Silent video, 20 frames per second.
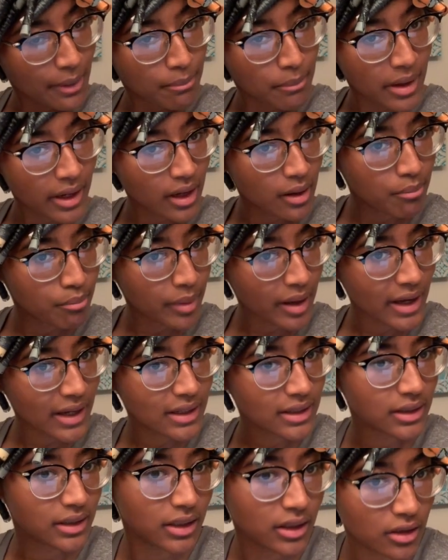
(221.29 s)
I make up
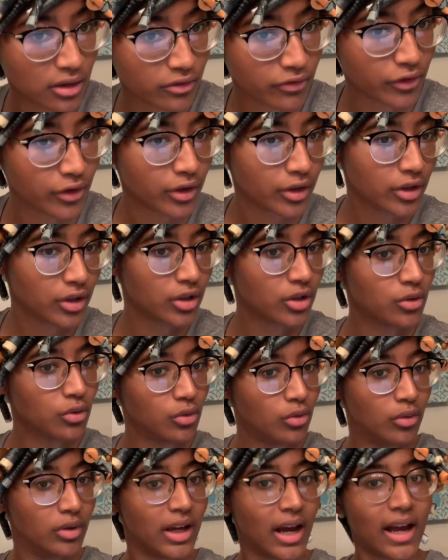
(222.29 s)
ideas for
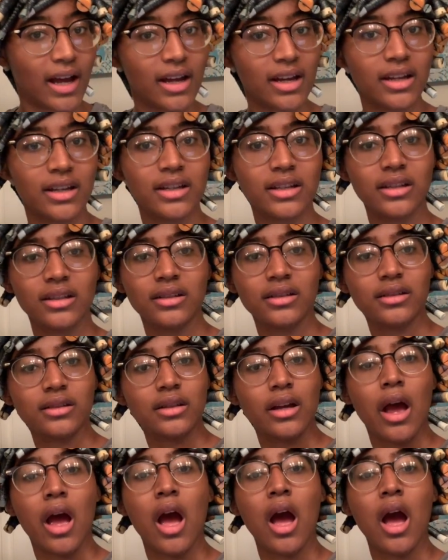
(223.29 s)
you guys.